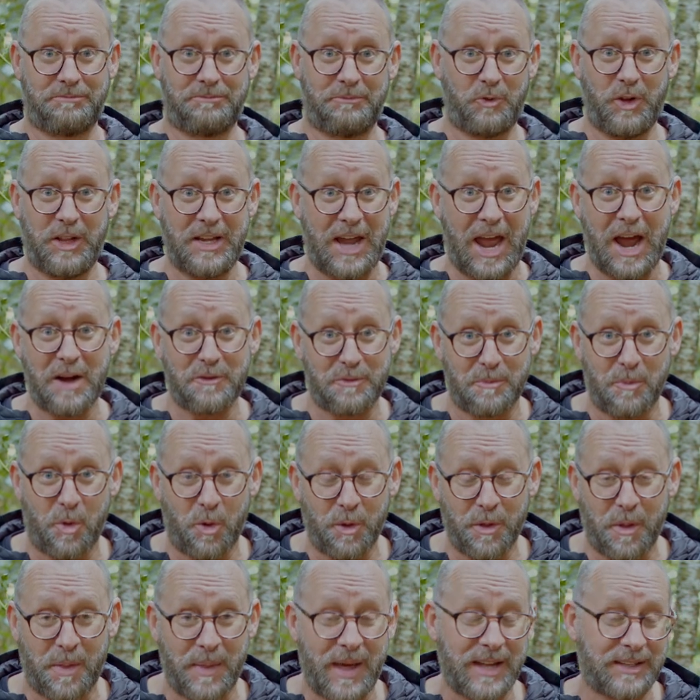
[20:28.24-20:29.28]
really have
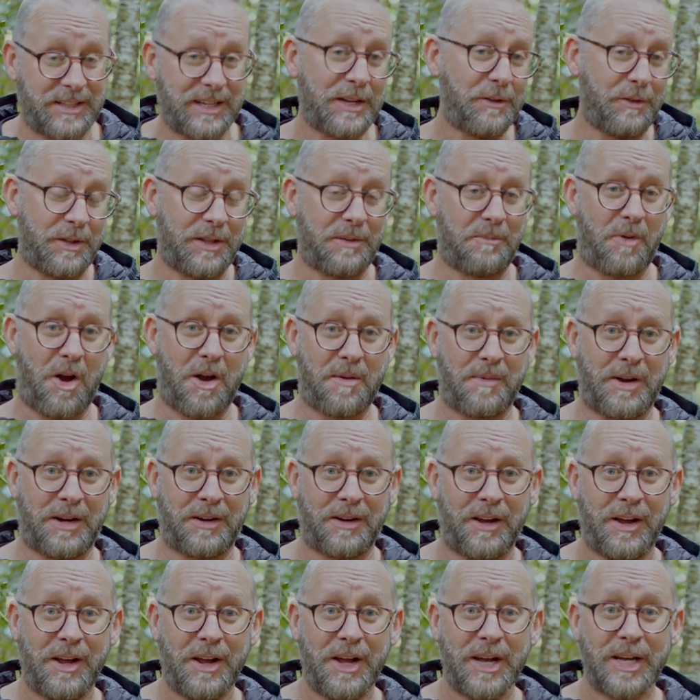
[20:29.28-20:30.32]
more than that to give at the moment.
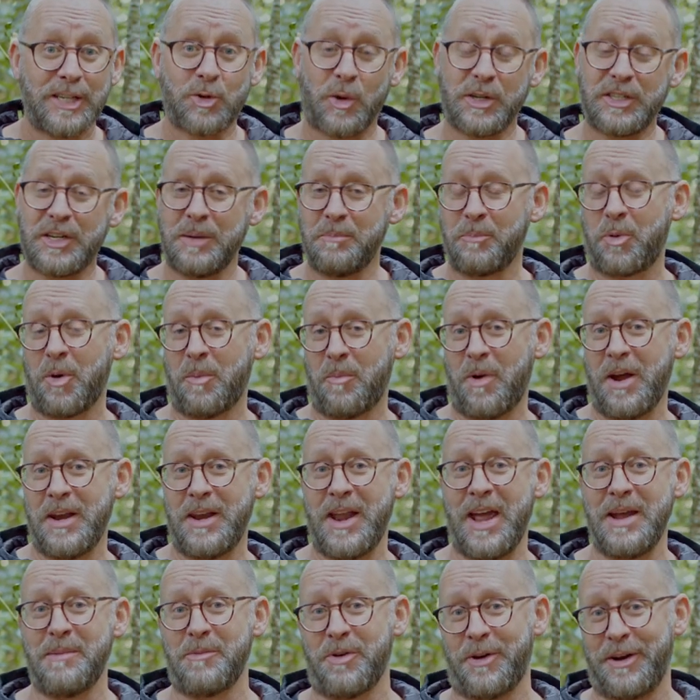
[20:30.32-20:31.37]
So I didn't put my
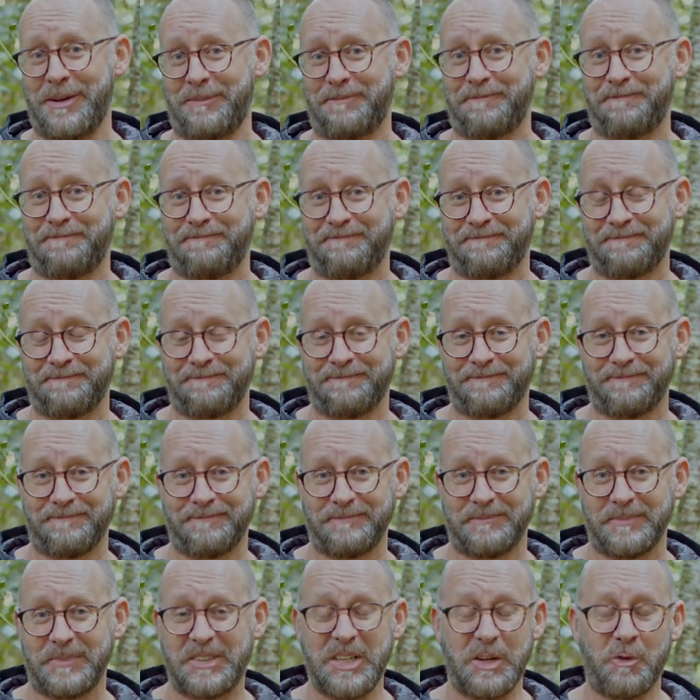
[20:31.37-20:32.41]
name on it.
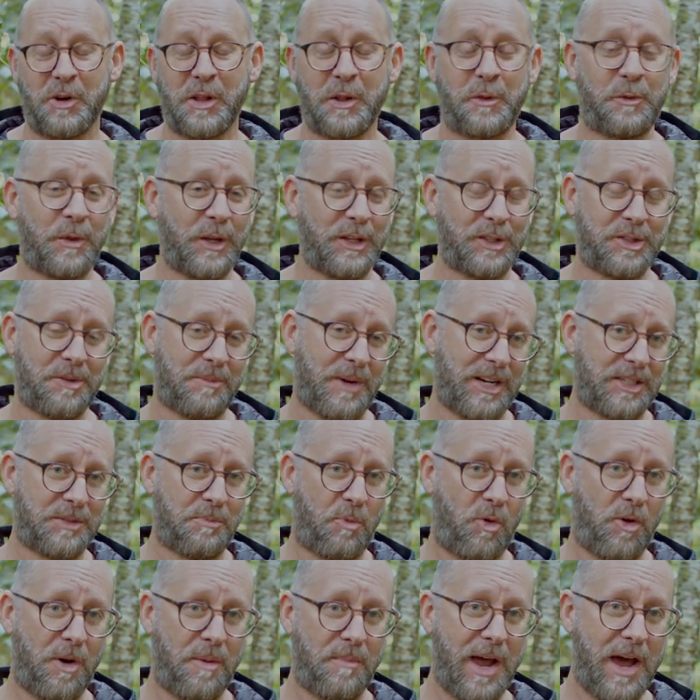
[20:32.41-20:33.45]
Didn't really think too much
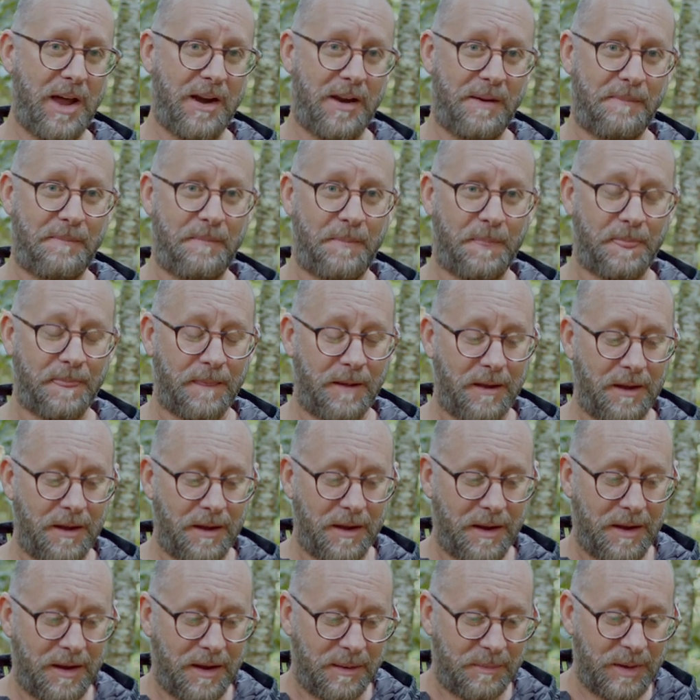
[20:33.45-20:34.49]
more about it.
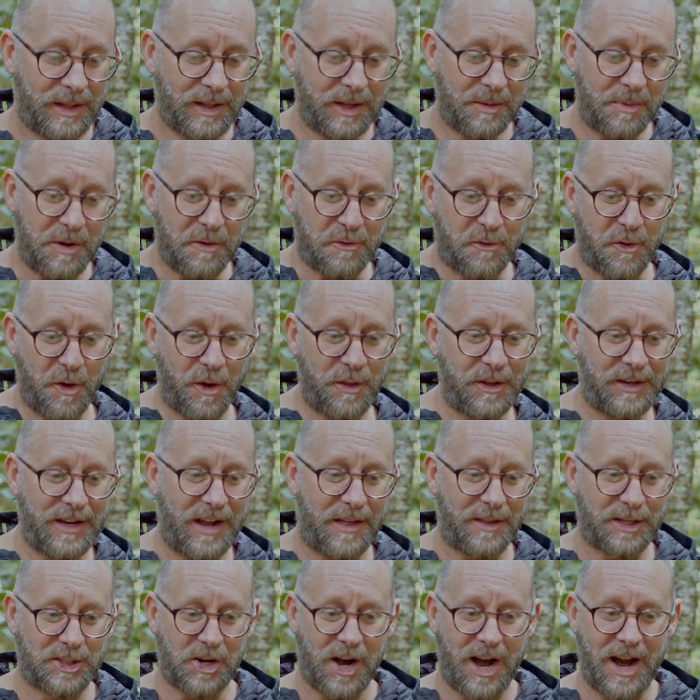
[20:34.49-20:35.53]
But a little bit further
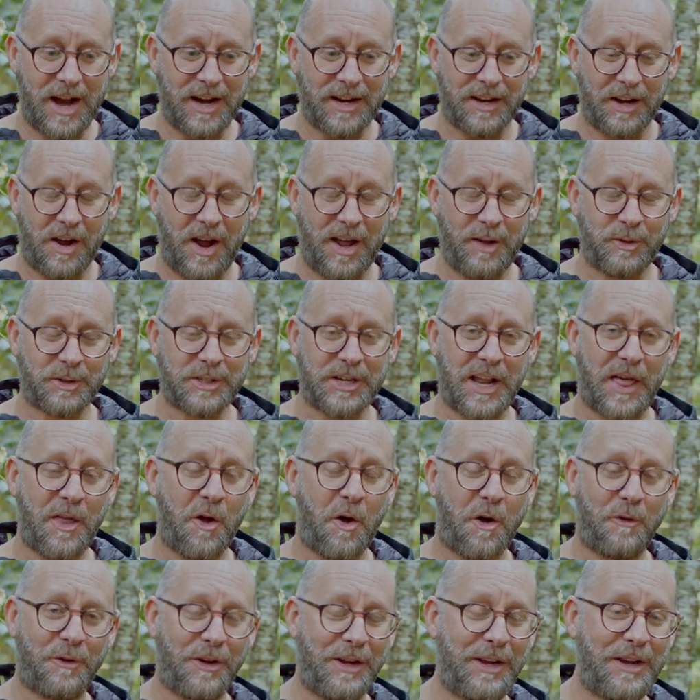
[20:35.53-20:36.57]
down the track, there was
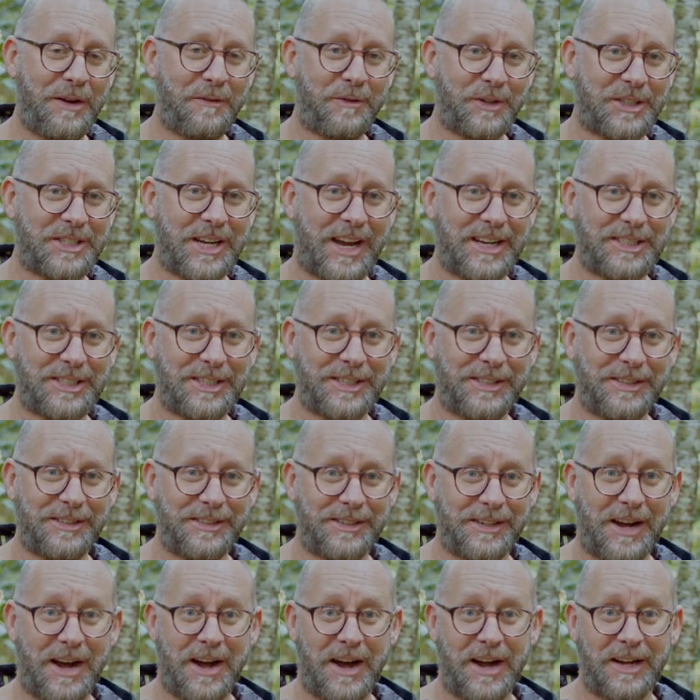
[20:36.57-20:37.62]
another invitation
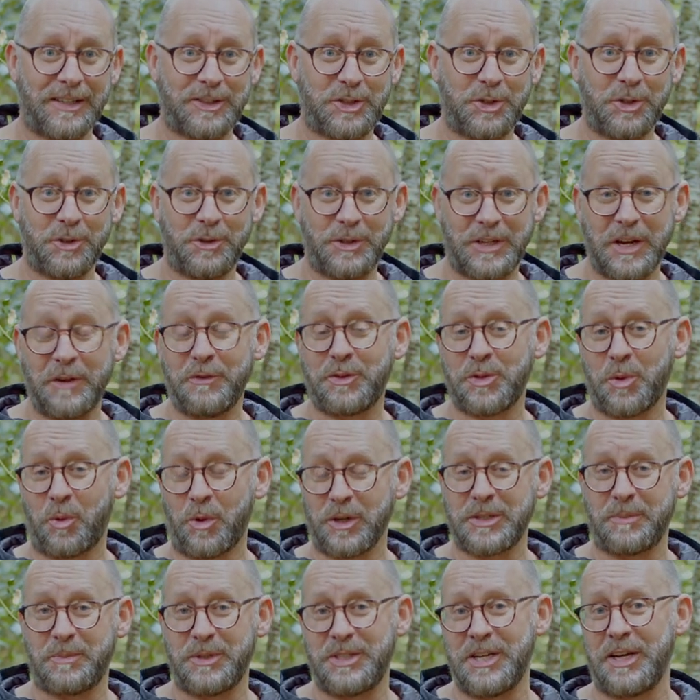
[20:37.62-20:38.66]
to give
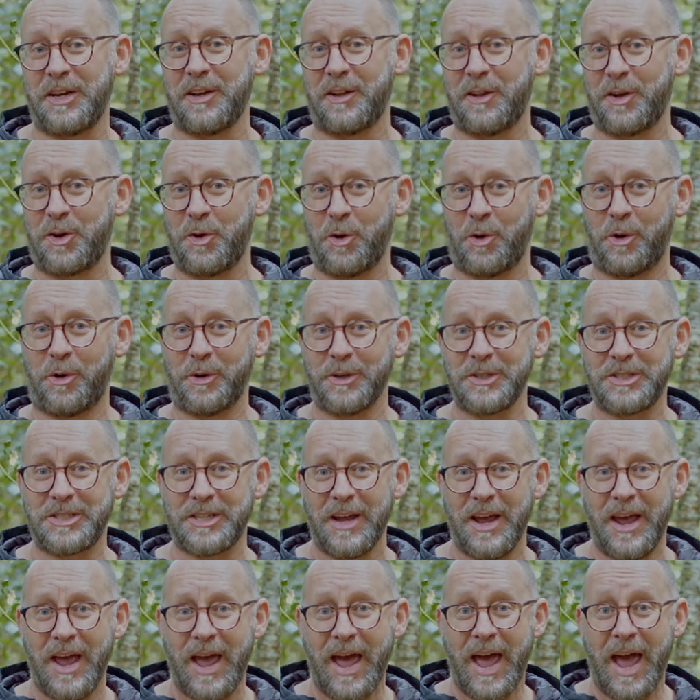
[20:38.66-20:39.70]
towards a particular cause.
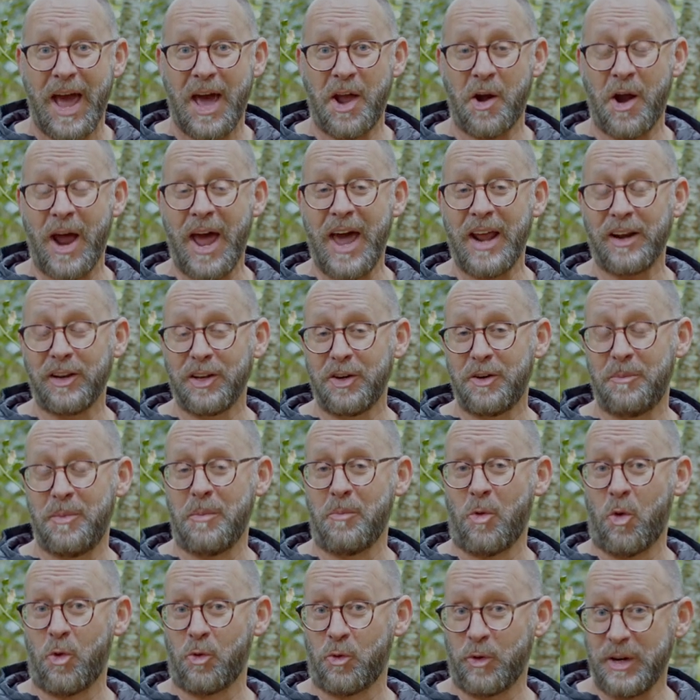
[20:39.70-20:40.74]
And I had a little bit
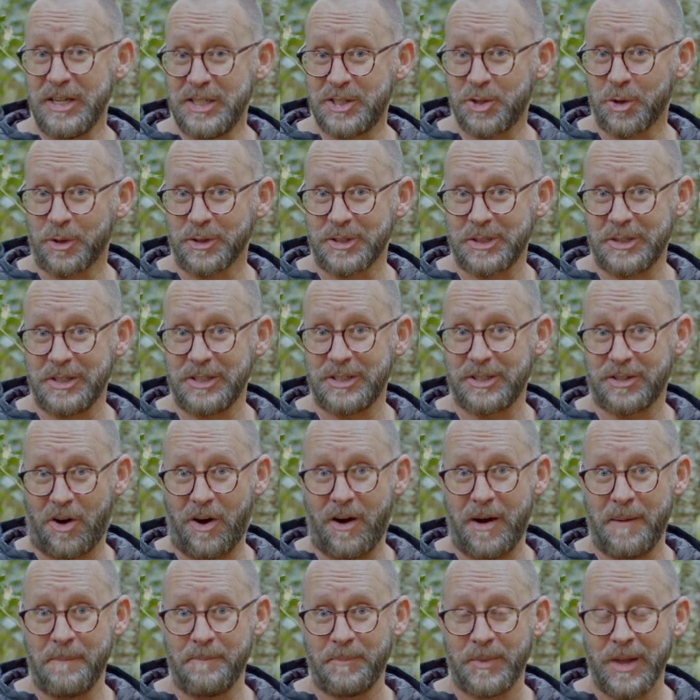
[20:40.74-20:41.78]
more resource this
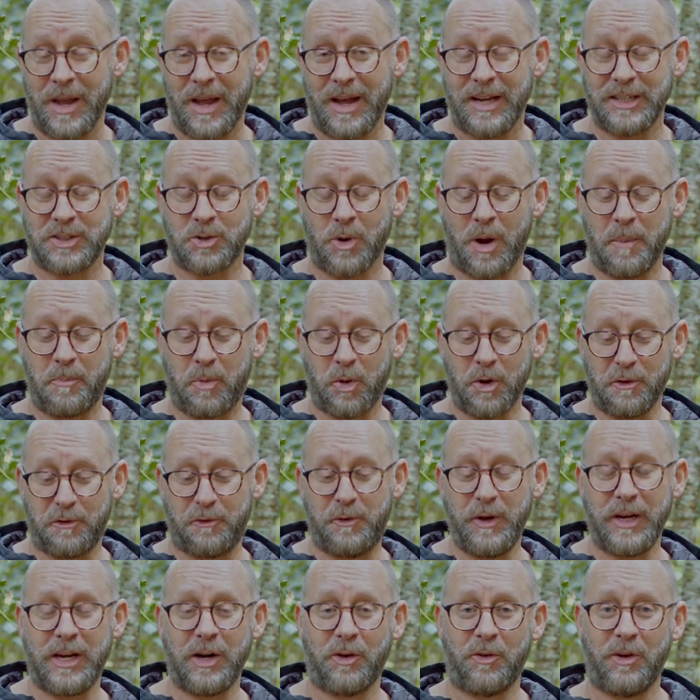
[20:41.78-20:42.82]
time. And so I put a
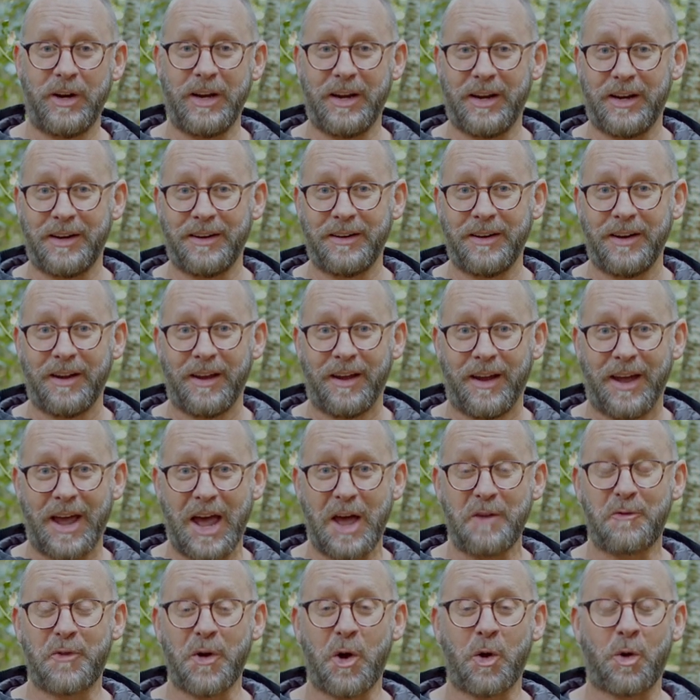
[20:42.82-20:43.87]
figure in
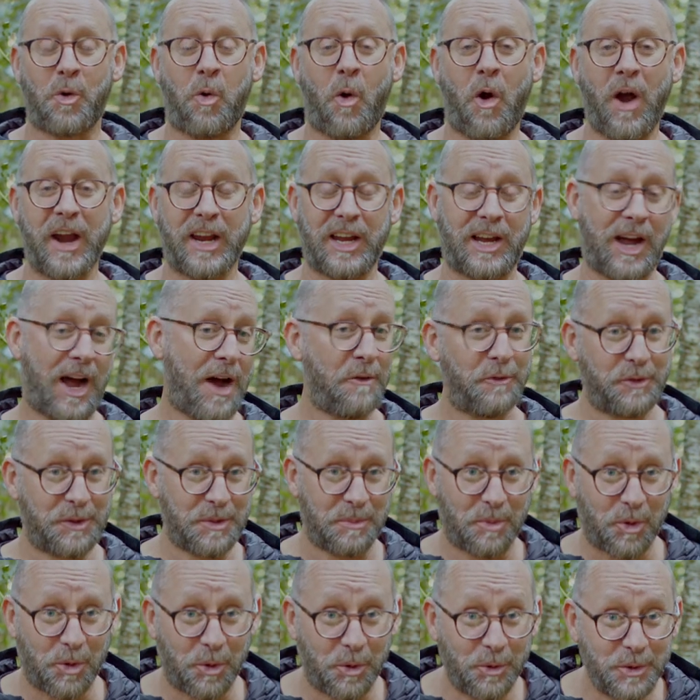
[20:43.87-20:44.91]
and felt quite
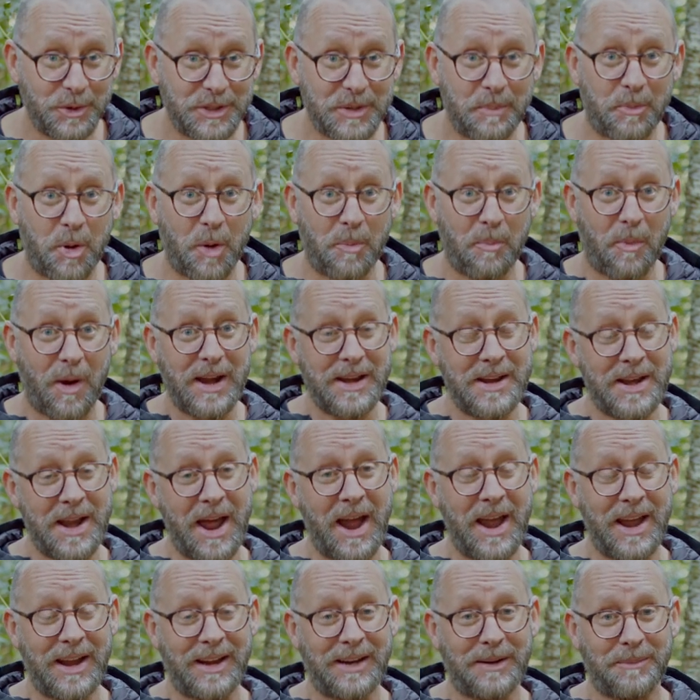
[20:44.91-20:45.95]
comfortable to put my
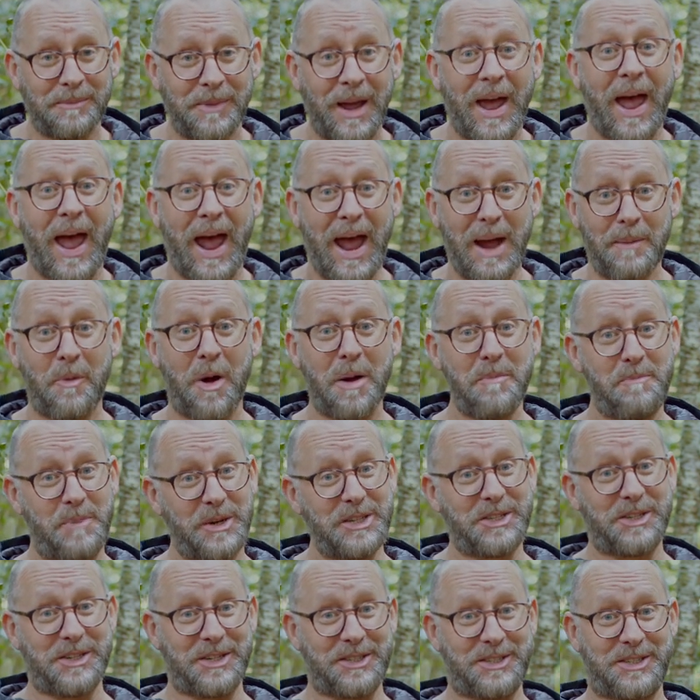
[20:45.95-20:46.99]
name and my
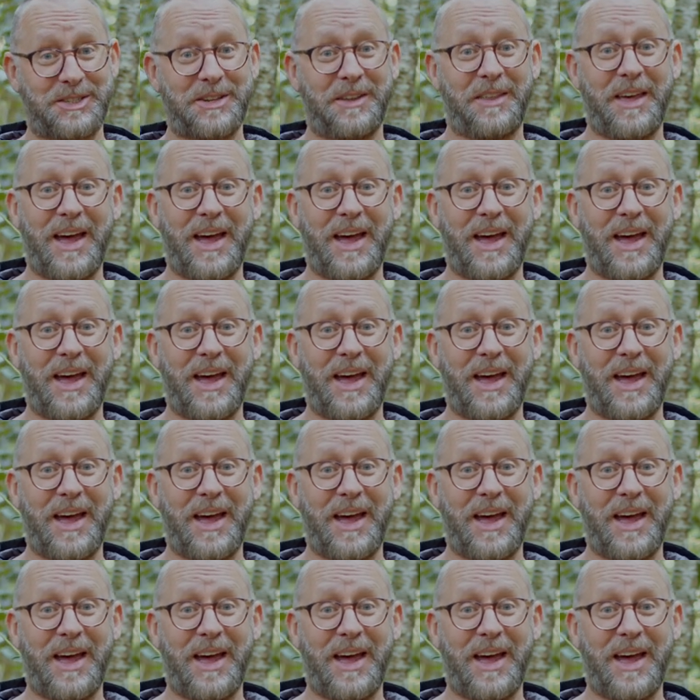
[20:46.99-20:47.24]
business to